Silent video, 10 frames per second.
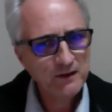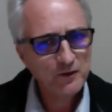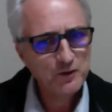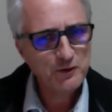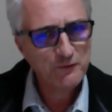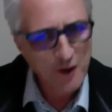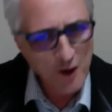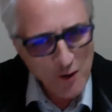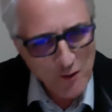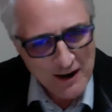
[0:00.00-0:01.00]
sort of the
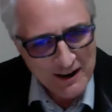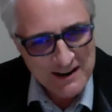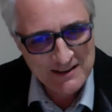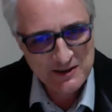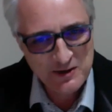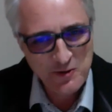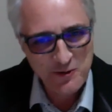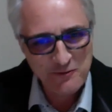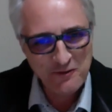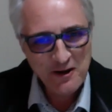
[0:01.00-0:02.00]
IRAC sort
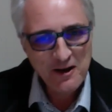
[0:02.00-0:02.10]
of